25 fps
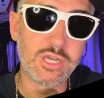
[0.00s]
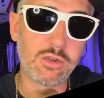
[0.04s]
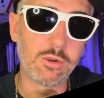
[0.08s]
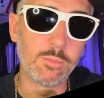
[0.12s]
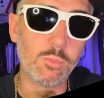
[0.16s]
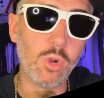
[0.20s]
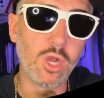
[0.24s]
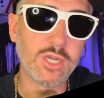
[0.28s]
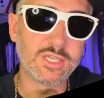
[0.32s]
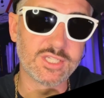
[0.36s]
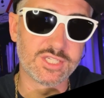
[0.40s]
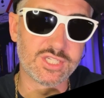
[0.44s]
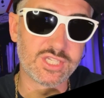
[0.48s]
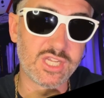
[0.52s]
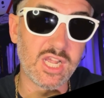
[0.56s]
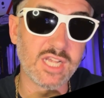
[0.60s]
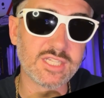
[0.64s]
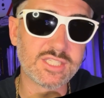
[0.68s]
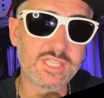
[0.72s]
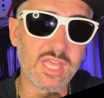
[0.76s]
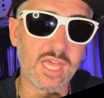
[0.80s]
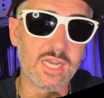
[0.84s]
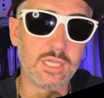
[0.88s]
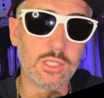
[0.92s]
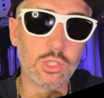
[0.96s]
might discuss
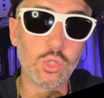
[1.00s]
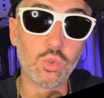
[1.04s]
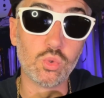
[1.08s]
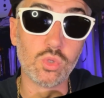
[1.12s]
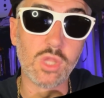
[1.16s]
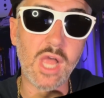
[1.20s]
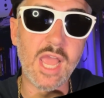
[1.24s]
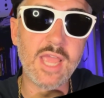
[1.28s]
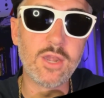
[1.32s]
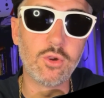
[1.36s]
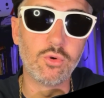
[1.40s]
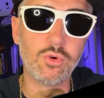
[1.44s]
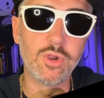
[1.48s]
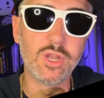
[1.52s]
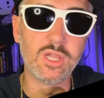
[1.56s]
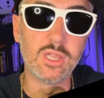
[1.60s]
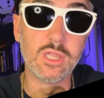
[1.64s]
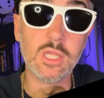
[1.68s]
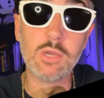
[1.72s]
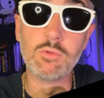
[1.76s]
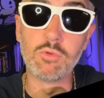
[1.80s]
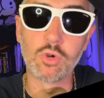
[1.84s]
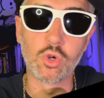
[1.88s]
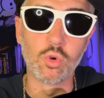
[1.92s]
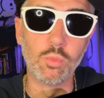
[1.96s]
that a little later in a
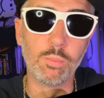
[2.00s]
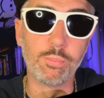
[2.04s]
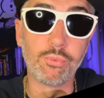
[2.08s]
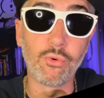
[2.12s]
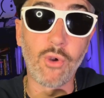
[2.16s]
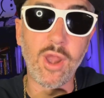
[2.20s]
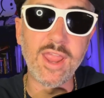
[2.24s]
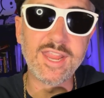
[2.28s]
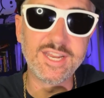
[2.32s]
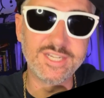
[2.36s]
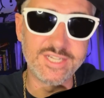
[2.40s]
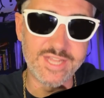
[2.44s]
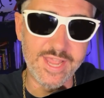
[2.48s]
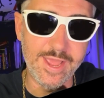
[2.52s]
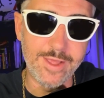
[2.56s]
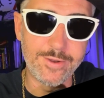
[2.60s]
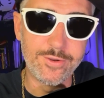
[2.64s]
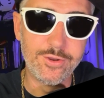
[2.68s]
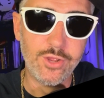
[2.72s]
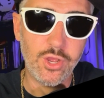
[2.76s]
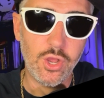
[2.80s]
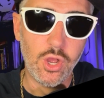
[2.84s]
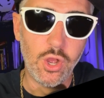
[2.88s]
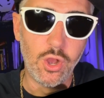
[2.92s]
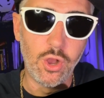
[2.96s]
lyrical breakdown
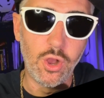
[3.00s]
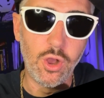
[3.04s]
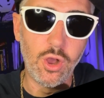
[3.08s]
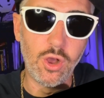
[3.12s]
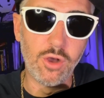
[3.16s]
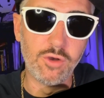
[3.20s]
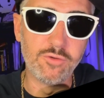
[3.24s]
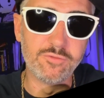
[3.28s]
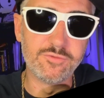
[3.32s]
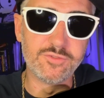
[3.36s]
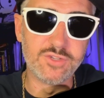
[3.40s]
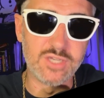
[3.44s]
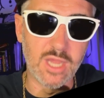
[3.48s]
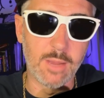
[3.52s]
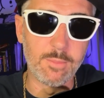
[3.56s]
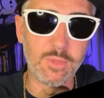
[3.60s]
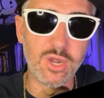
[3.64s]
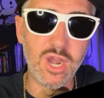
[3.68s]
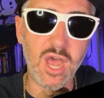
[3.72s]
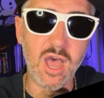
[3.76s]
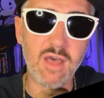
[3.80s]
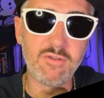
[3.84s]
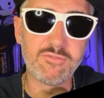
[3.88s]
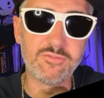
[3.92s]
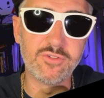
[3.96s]
of Dumb
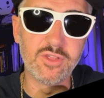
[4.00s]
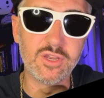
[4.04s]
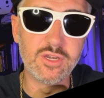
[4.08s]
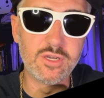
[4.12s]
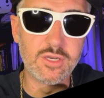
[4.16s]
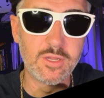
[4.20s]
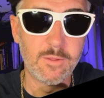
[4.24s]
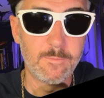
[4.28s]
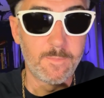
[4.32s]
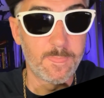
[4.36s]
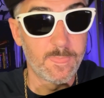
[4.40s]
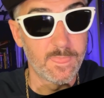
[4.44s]
Enough, and,